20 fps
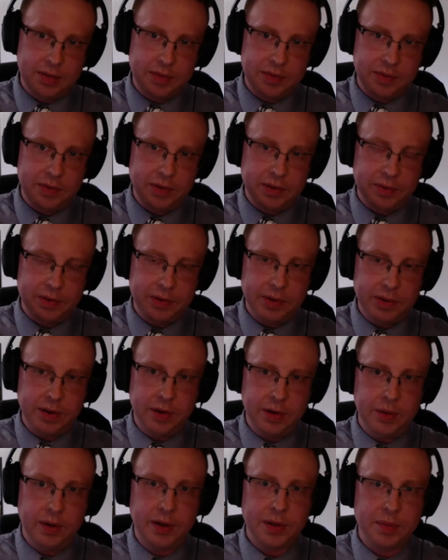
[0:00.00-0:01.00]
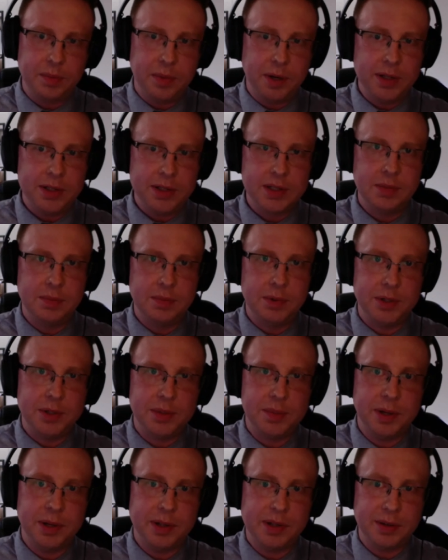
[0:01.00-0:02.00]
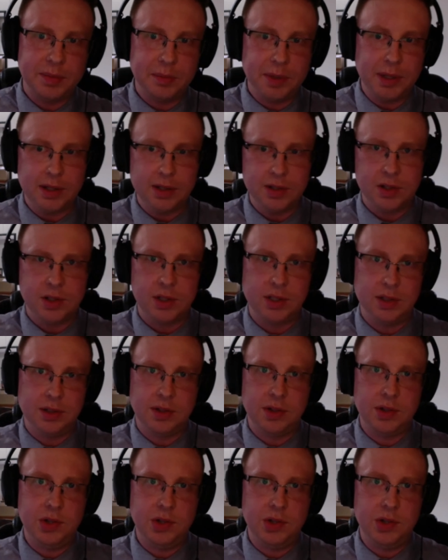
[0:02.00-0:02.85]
for for the Noack-Mosse perspective because she is